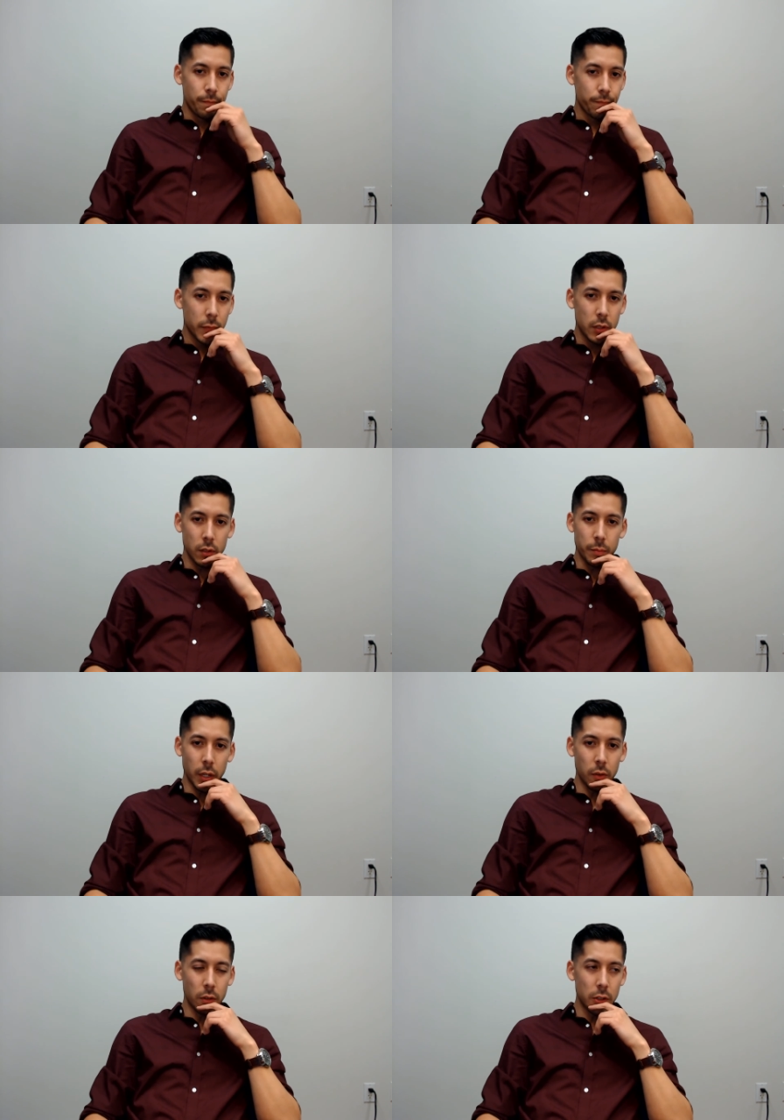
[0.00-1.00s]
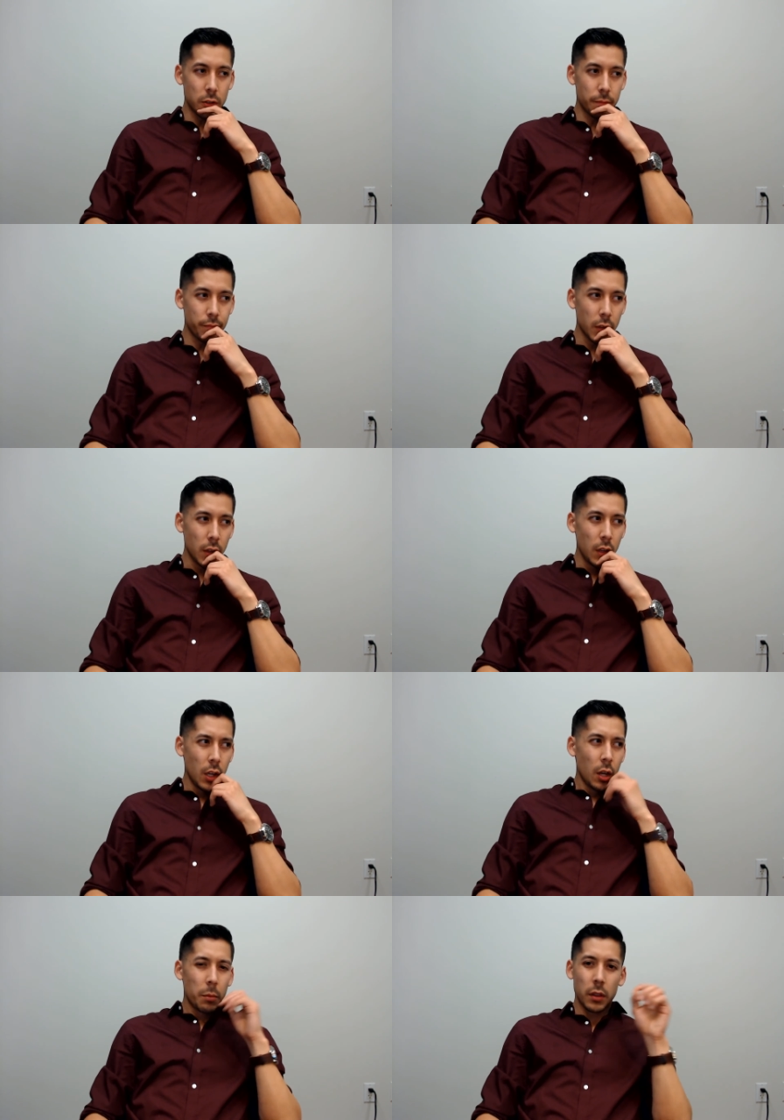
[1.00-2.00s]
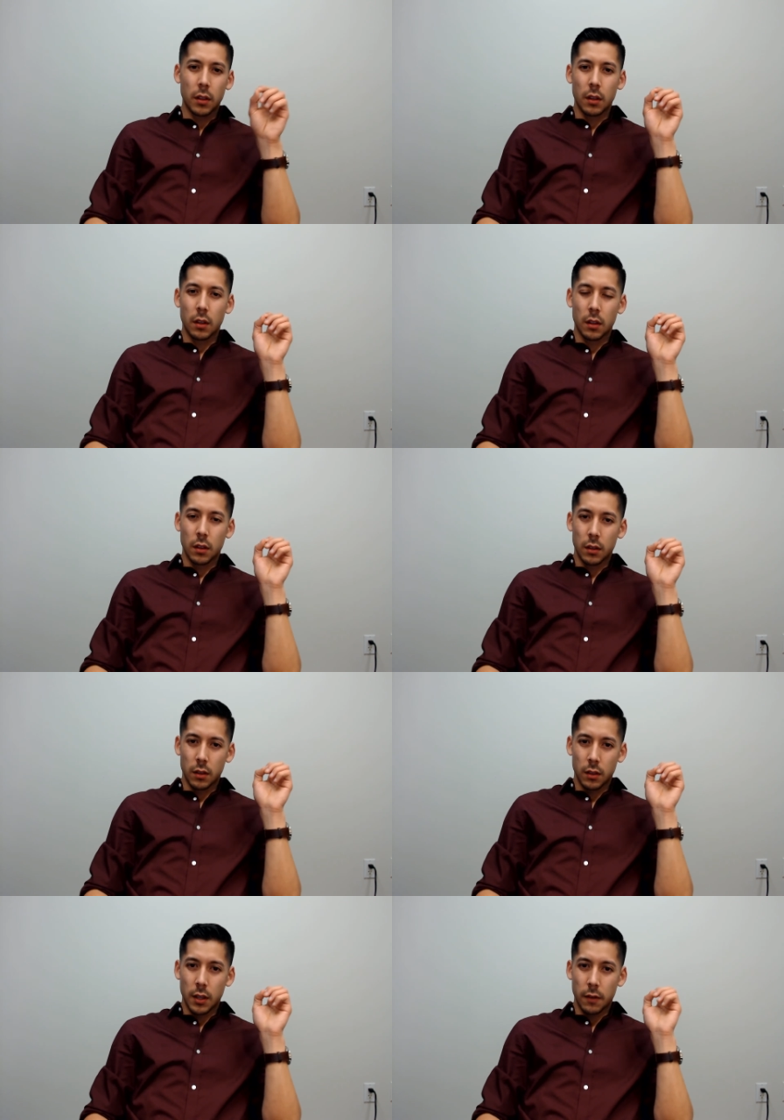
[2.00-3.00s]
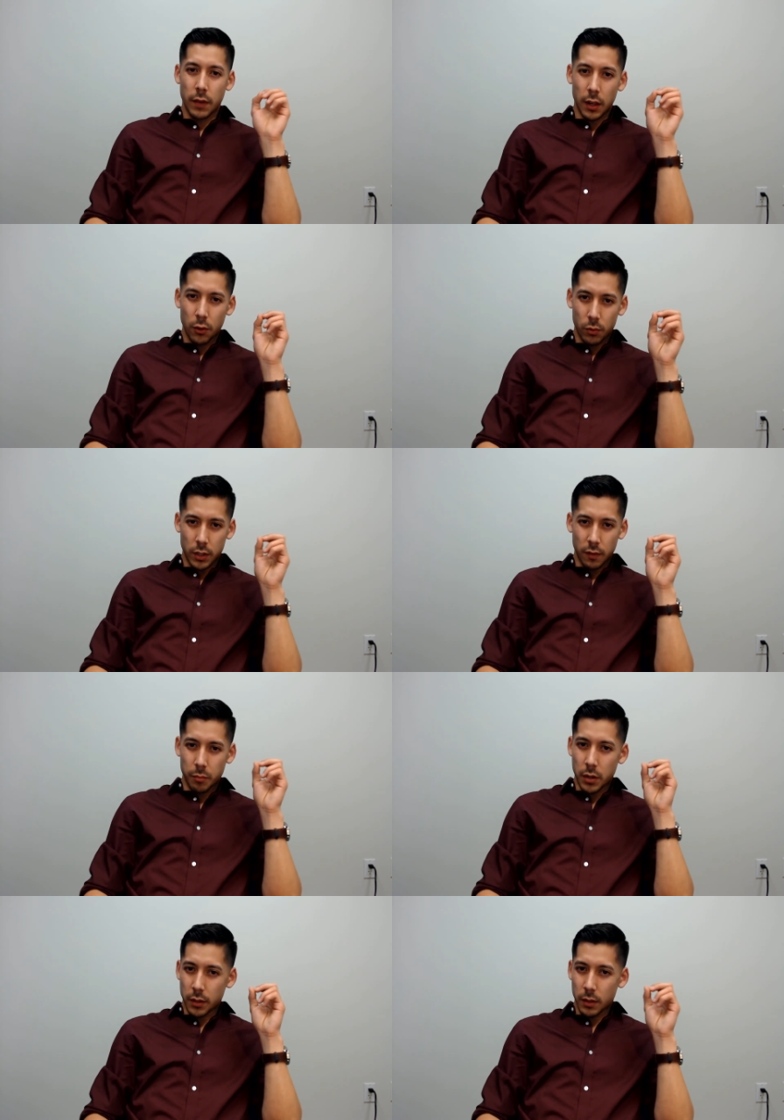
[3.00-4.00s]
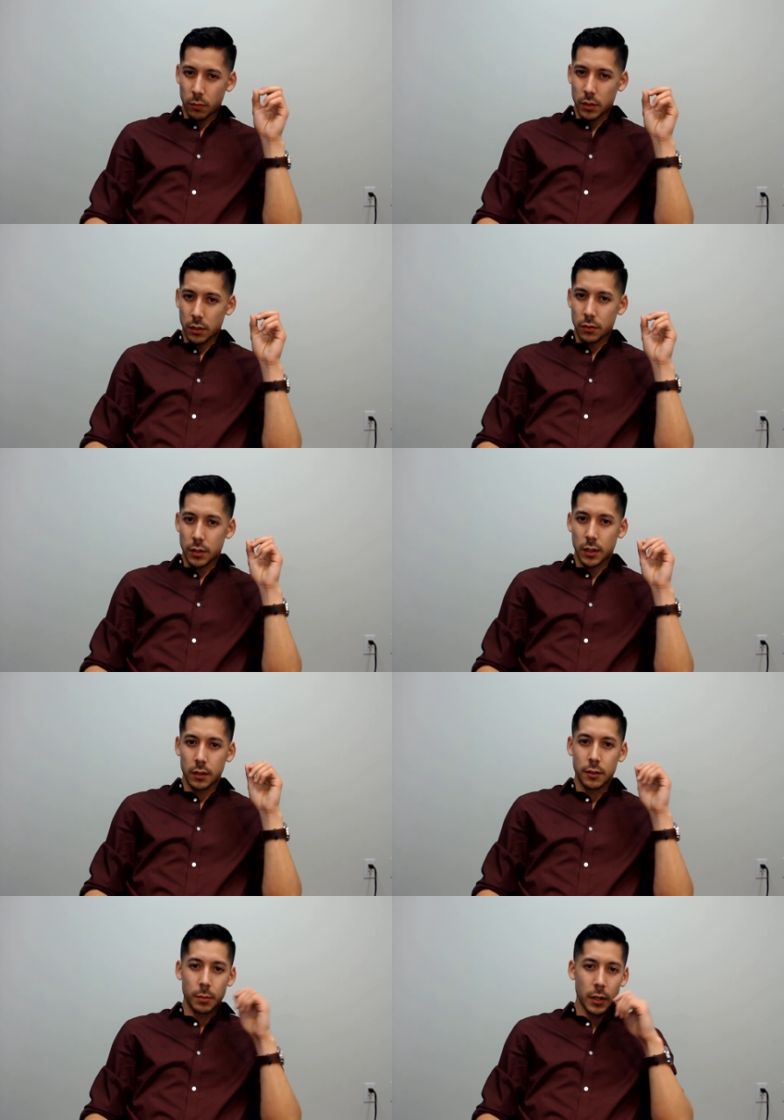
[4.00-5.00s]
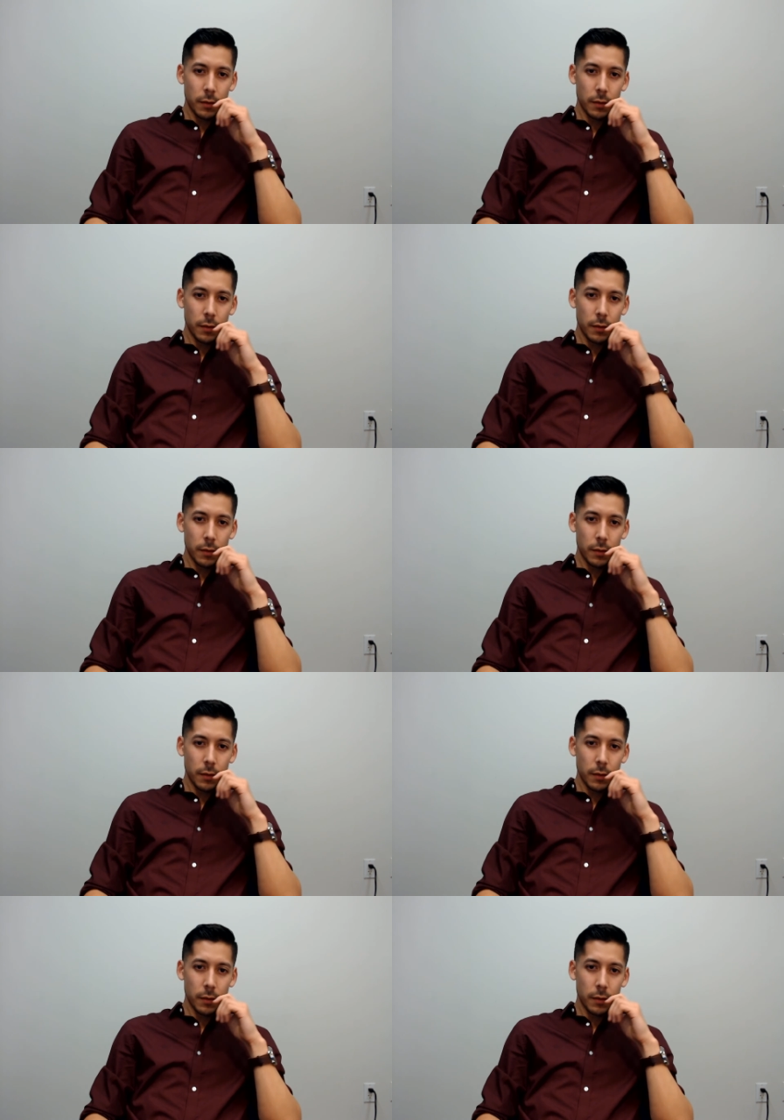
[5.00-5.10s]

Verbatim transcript: It's a speculation. But the, the evaluative part was interesting to me.